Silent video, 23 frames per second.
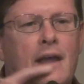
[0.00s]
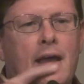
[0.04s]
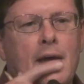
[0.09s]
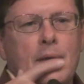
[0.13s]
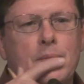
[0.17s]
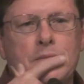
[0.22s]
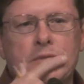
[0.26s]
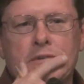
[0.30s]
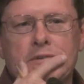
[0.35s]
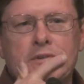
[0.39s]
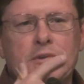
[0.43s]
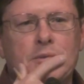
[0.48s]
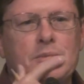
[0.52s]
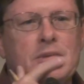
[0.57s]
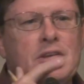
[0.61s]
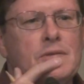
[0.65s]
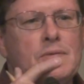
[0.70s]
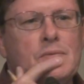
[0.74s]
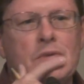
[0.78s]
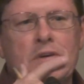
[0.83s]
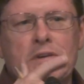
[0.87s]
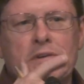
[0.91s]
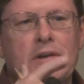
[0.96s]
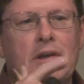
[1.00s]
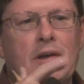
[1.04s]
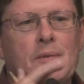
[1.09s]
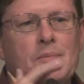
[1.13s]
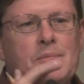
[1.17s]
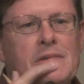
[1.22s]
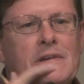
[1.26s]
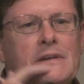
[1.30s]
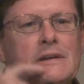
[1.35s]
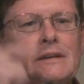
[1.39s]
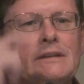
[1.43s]
happened to be the one
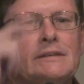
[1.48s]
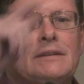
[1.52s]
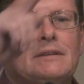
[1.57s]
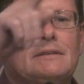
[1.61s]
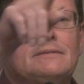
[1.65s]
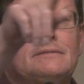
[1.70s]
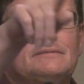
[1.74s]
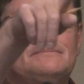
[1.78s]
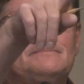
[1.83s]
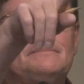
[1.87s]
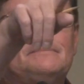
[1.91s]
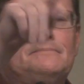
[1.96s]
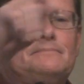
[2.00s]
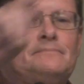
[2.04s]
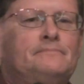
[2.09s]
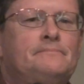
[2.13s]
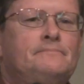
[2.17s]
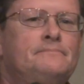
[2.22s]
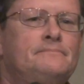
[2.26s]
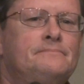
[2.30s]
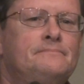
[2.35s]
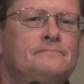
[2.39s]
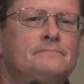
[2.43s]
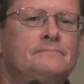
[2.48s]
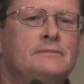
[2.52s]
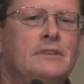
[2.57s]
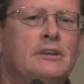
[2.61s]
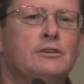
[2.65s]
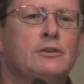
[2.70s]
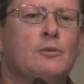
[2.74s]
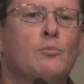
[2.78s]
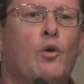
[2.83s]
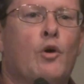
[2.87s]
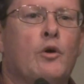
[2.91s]
got picked
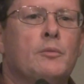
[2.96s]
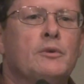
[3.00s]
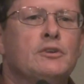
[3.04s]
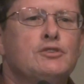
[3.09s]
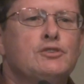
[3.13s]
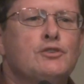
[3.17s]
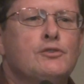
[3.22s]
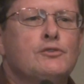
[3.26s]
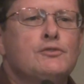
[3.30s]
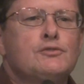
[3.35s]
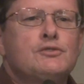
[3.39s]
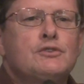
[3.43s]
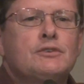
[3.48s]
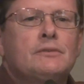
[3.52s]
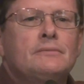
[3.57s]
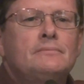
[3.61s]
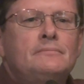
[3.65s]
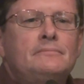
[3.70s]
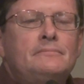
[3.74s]
in the Mormon church.